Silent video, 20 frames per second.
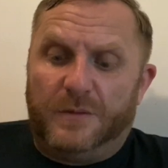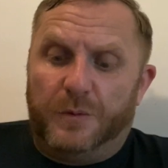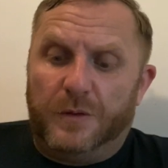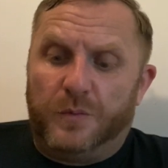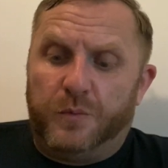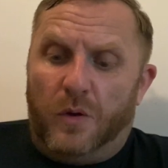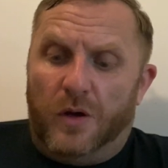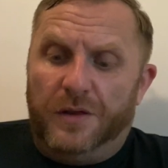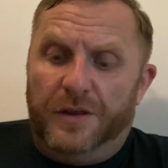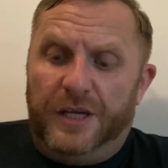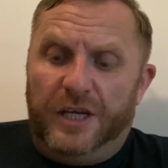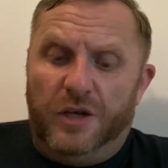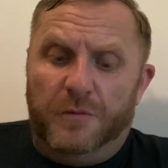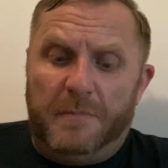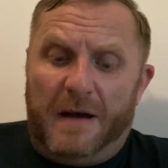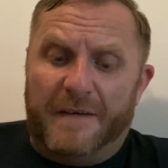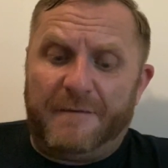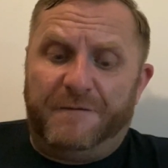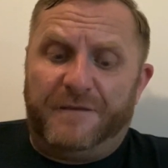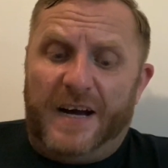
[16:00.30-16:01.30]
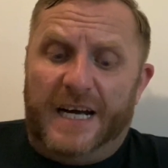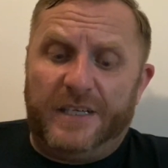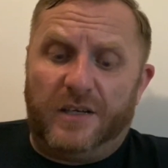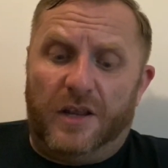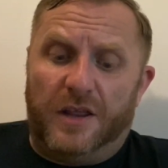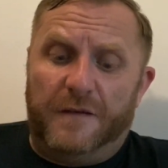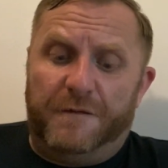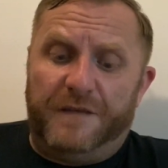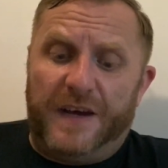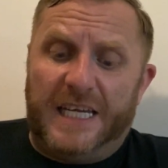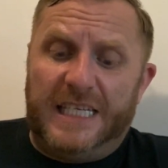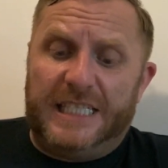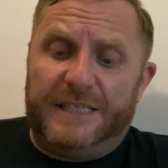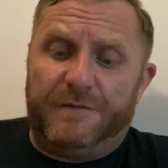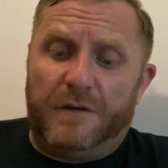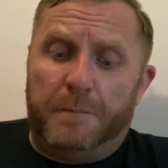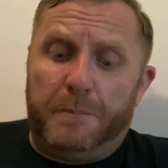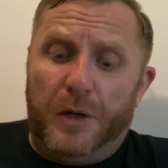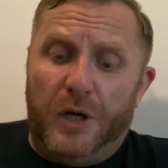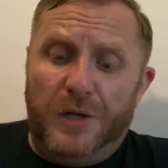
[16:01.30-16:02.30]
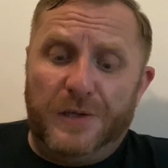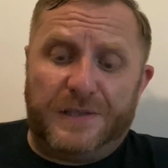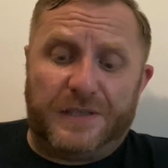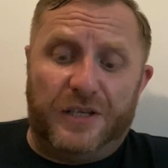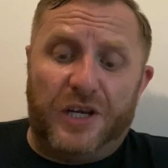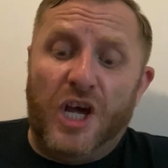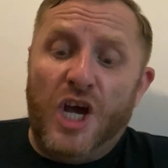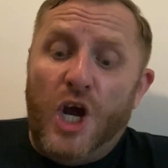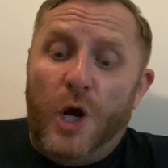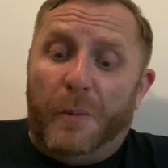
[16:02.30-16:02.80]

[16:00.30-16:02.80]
was one that you might find on the face of a person